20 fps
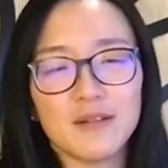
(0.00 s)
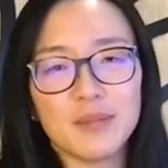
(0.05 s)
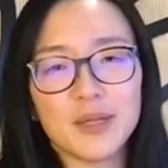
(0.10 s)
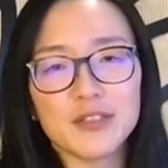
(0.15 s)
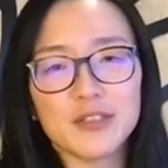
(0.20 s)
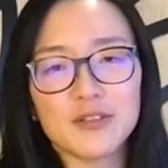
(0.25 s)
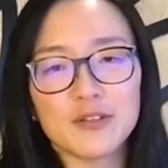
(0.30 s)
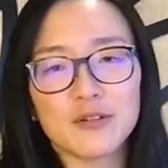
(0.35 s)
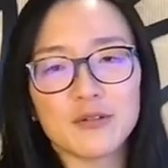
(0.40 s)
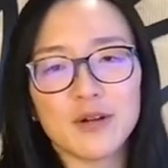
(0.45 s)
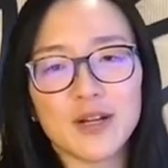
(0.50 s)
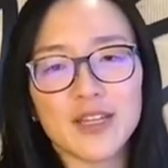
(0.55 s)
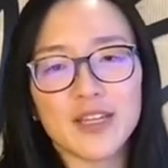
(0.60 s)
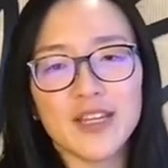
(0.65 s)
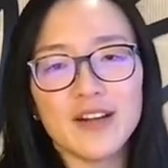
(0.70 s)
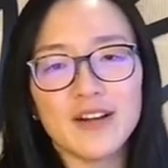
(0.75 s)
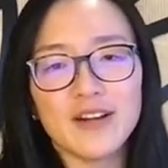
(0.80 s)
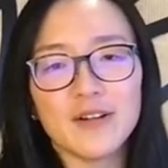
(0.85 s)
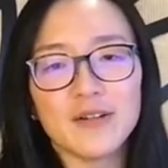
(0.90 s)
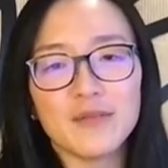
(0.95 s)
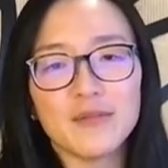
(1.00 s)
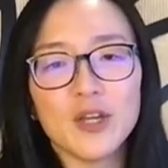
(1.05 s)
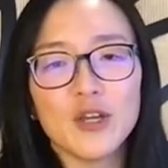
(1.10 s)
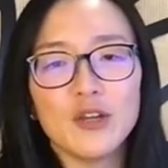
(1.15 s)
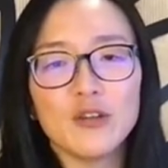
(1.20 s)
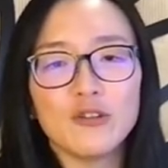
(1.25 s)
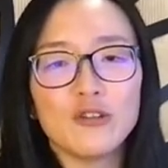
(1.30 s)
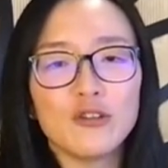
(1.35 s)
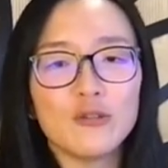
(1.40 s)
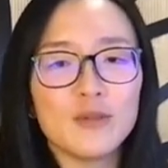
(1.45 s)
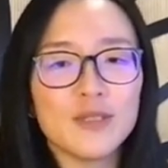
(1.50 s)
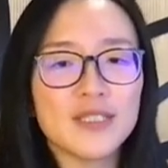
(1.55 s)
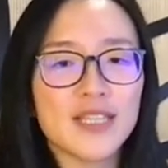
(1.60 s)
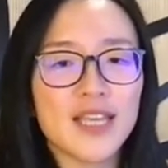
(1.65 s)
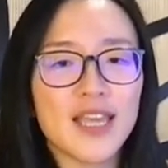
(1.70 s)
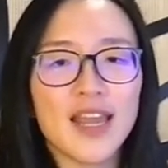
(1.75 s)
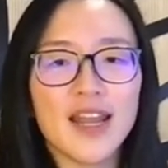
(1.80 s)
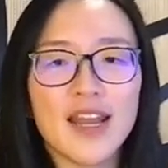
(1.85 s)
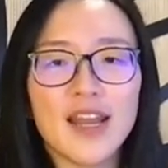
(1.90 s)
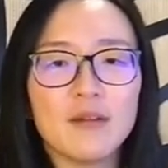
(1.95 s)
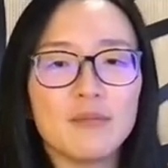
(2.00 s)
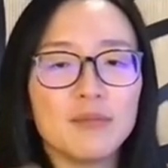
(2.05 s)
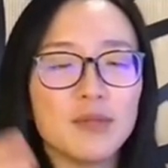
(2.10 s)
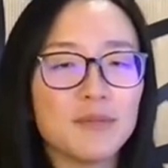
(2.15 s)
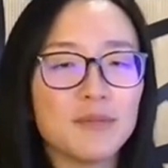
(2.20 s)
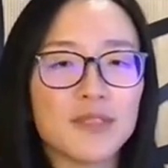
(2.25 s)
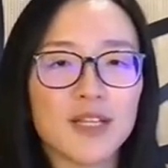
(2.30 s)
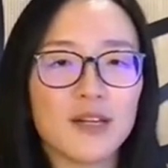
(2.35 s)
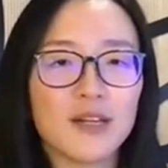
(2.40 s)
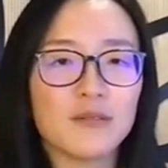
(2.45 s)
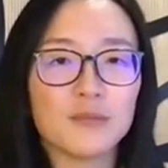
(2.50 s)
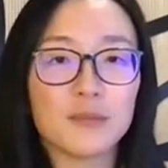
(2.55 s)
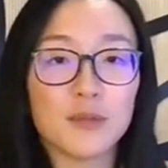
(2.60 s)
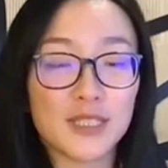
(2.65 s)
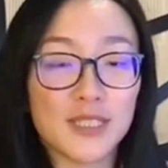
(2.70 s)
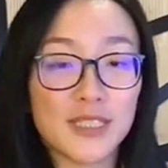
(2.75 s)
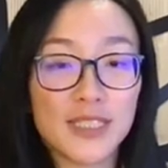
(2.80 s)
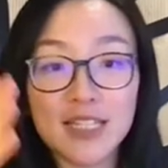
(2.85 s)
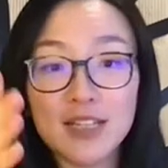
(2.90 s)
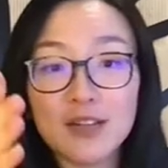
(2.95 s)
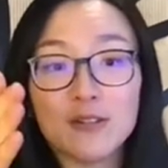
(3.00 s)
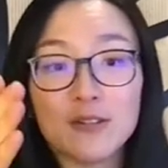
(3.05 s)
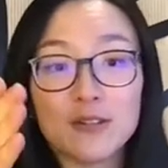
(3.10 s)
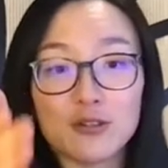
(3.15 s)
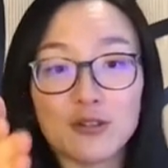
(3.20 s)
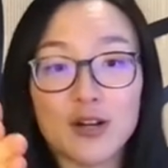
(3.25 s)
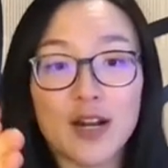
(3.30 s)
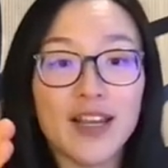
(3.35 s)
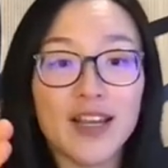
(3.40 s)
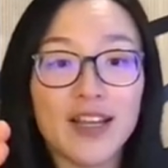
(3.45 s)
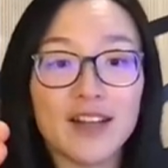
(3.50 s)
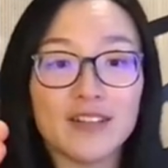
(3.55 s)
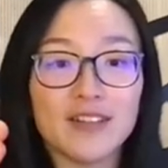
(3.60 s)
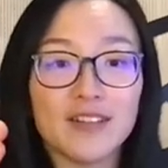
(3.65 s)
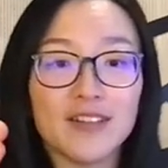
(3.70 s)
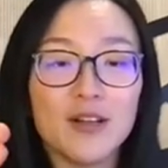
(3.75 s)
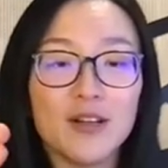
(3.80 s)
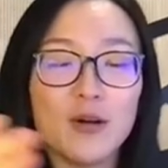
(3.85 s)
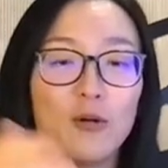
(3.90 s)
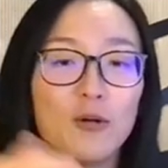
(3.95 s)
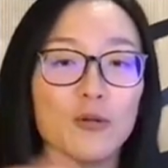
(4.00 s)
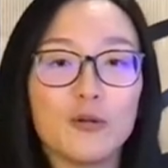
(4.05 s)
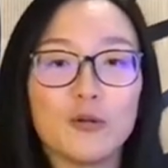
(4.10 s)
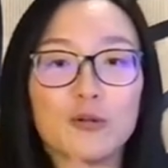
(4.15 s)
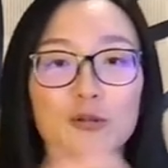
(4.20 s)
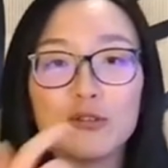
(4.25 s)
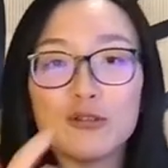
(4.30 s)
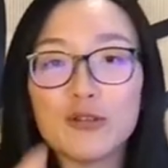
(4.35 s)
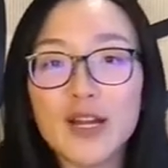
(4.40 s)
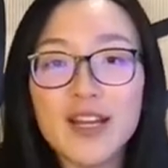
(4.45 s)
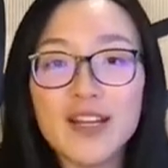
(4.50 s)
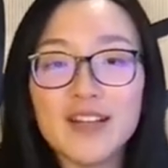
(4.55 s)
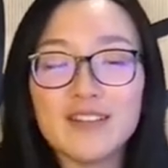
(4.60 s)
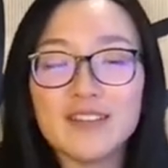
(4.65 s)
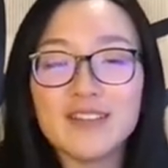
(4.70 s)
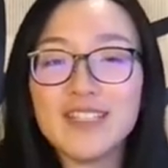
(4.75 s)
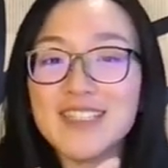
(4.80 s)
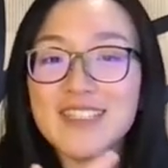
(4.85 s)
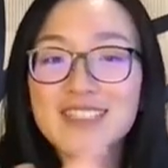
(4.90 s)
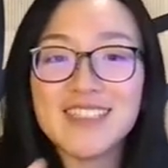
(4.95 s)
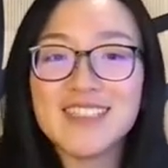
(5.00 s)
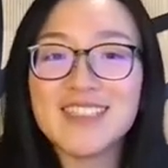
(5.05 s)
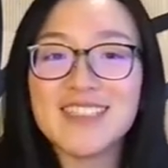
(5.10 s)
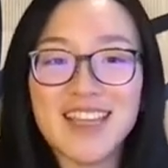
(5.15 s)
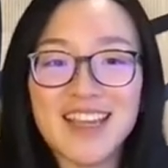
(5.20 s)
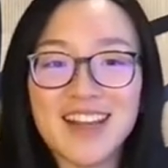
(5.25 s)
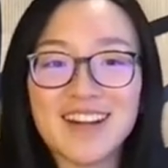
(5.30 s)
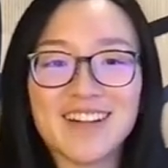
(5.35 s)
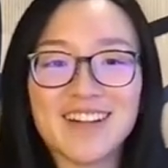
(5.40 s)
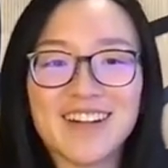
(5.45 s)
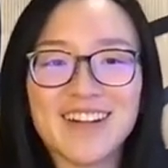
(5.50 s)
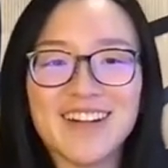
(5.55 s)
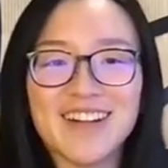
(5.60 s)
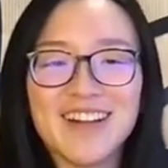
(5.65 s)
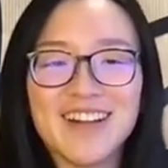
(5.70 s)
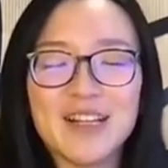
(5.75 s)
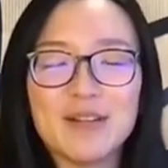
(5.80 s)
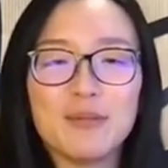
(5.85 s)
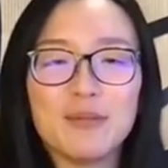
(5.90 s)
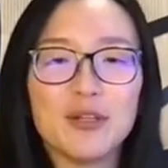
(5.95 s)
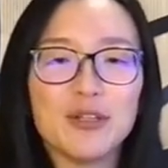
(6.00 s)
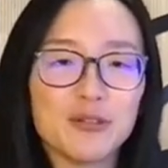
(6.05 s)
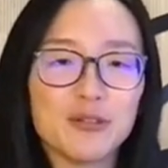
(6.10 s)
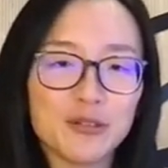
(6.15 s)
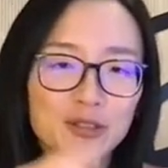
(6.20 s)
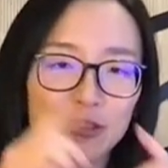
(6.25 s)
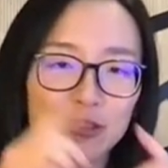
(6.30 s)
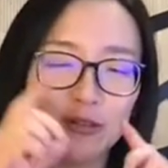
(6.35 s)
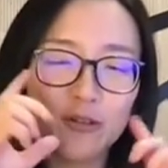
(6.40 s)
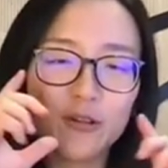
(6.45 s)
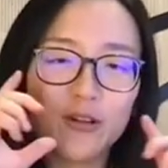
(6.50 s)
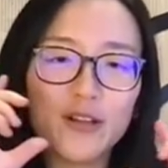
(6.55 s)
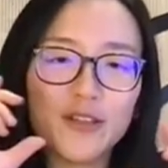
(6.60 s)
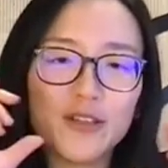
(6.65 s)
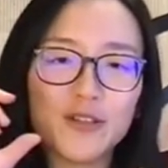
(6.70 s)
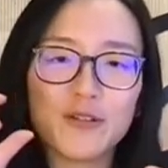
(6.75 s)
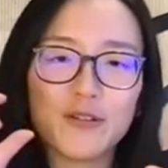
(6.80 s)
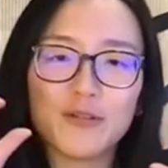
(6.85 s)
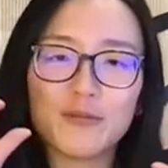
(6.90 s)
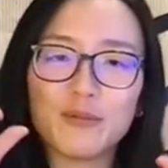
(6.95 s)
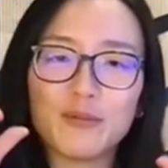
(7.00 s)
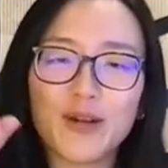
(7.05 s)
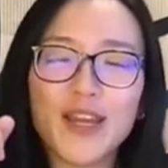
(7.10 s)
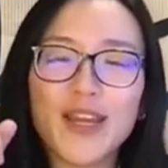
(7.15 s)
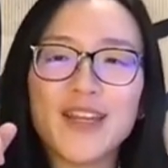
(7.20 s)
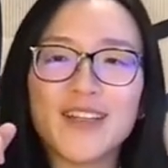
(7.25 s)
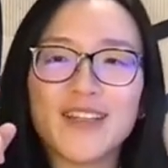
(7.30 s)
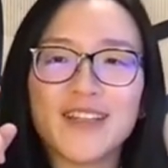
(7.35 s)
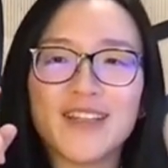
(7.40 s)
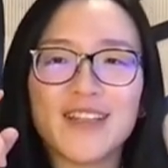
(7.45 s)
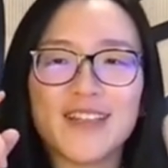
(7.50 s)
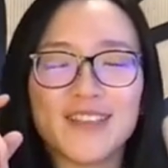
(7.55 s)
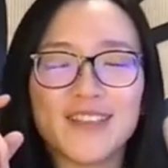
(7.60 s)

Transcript: picture right here, humans can't help themselves but seeing a triangle, although triangle isn't there, but your brain